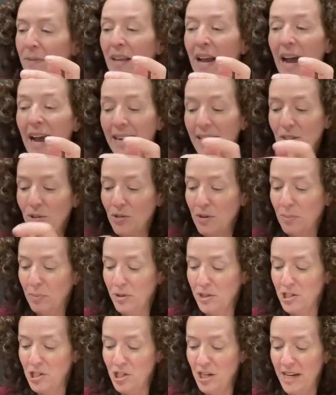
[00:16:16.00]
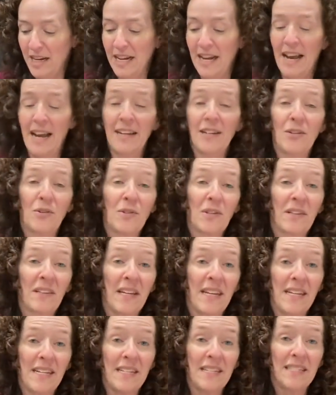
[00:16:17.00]
I do appreciate it. I know the
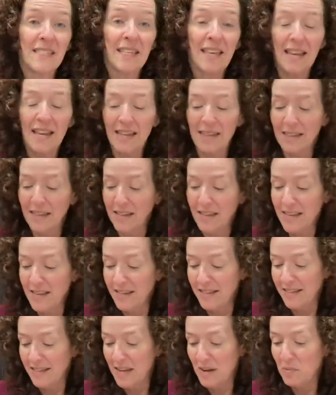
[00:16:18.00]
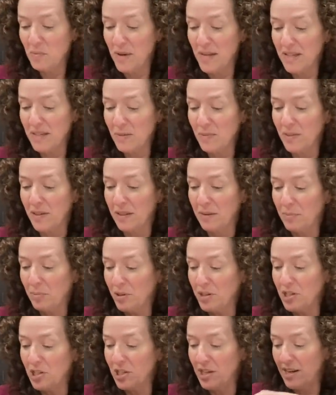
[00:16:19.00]
ladies and the kids at Wings will
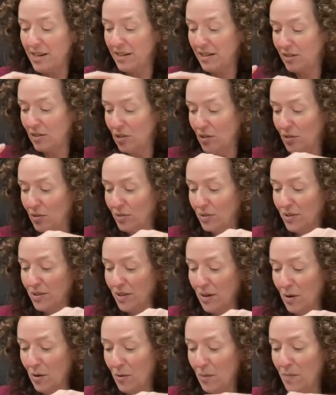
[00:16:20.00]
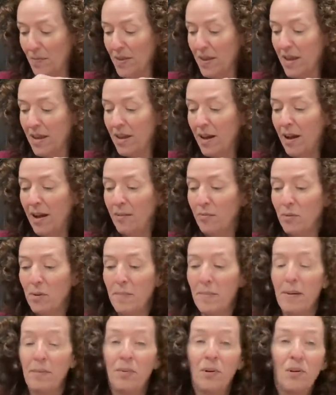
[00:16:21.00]
appreciate it too. So
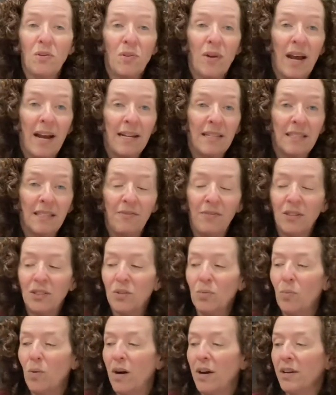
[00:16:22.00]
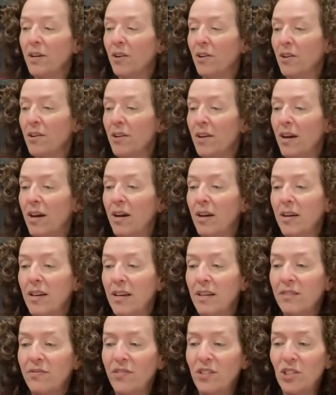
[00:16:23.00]
remember, you guys, if it's one or none,
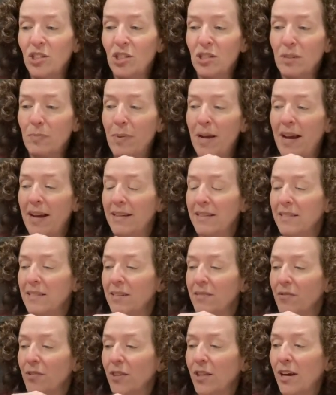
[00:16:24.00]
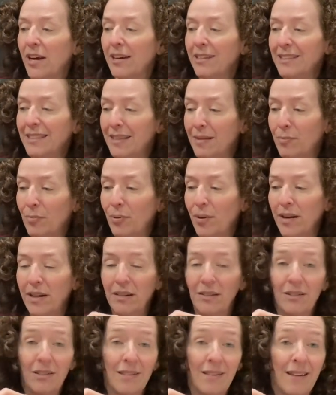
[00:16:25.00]
if it's just positive thoughts and
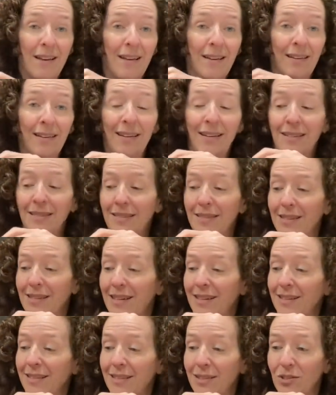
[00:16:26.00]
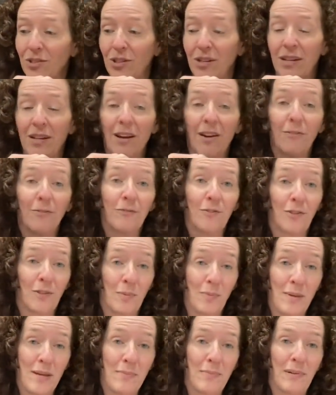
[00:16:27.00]
prayers, then it's good enough for the
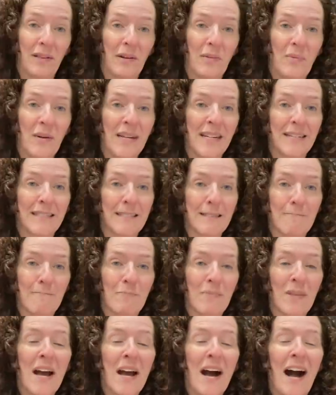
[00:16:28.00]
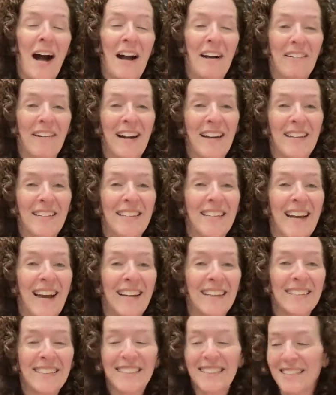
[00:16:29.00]
people at Wings. All right,
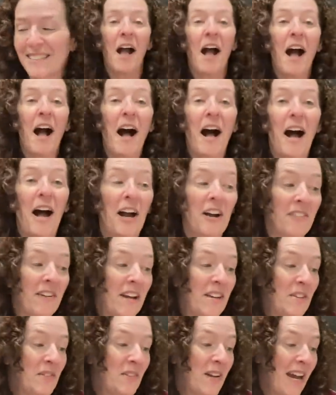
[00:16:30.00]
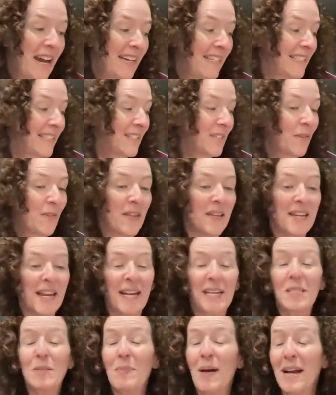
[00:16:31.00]
next. All right, you guys. So the
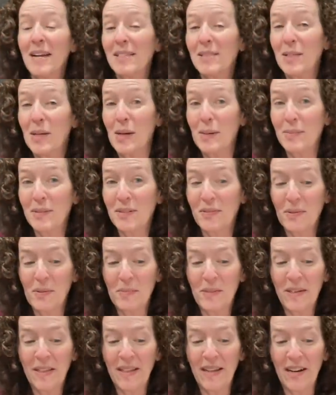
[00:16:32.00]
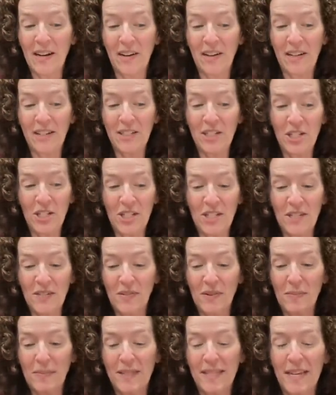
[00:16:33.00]
next box comes from Claire, and she's
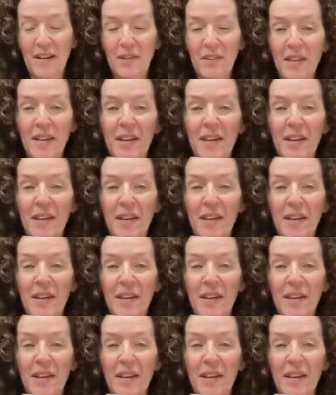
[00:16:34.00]
from South